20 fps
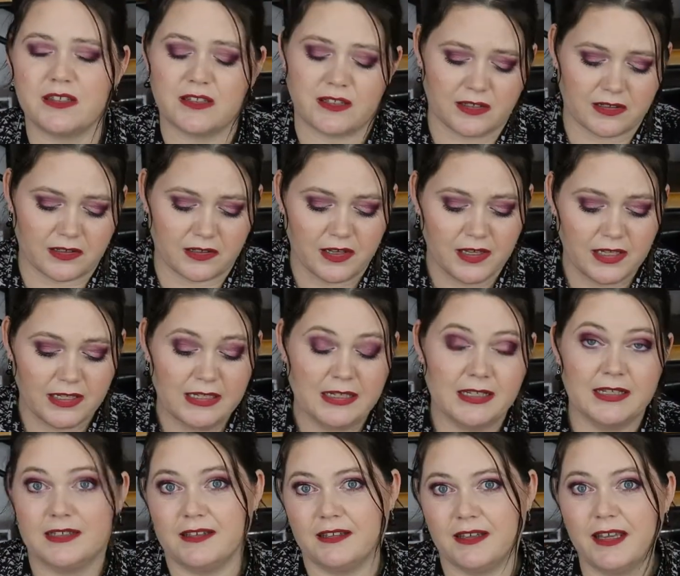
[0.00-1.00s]
So
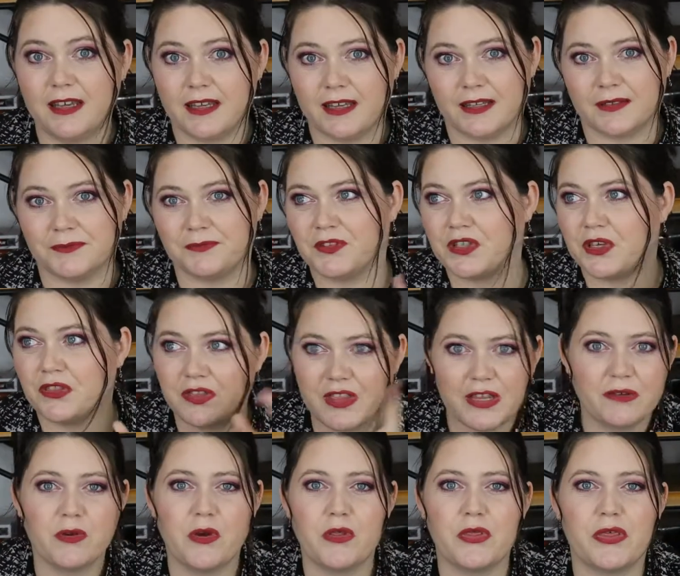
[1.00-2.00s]
yeah, so
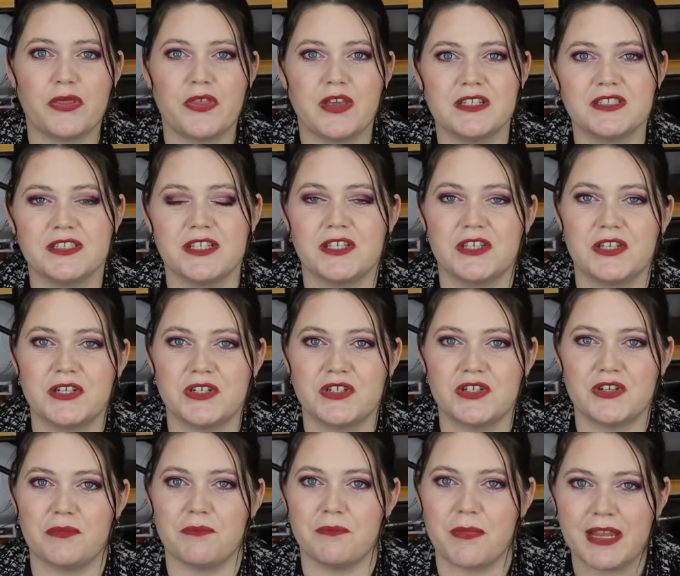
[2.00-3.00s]
they're all the things that
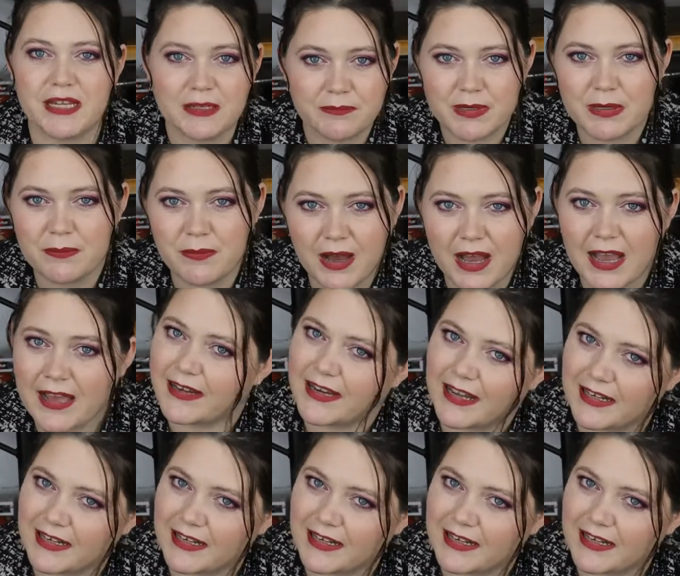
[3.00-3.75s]
YouTube made me buy.